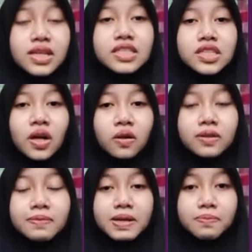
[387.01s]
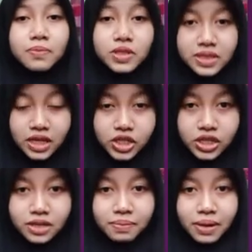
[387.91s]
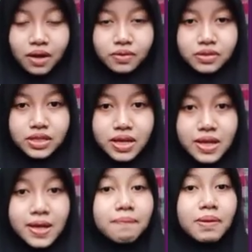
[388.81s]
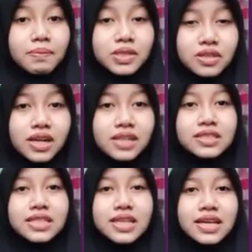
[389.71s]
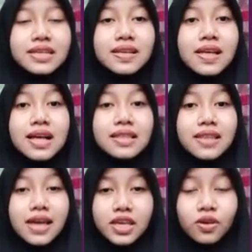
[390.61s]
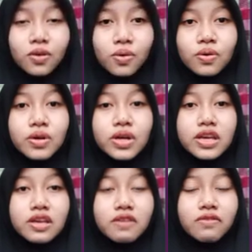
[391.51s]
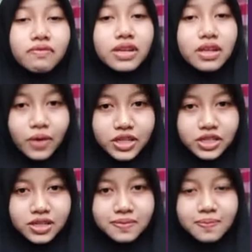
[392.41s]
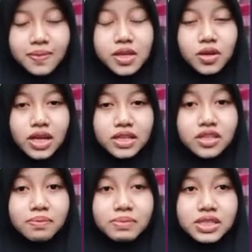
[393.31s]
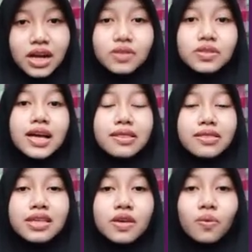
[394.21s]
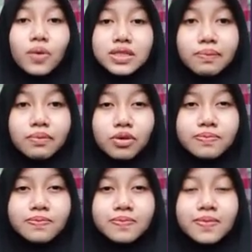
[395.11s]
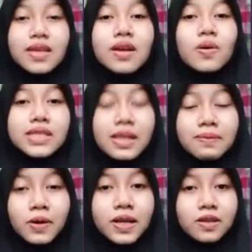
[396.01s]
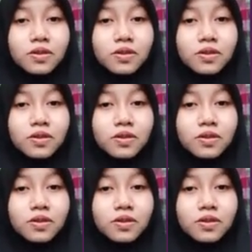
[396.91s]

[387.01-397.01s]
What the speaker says: all my presentation about my material today. Thank you. If you have any question, you can drop it down at the WhatsApp group. Wassalamualaikum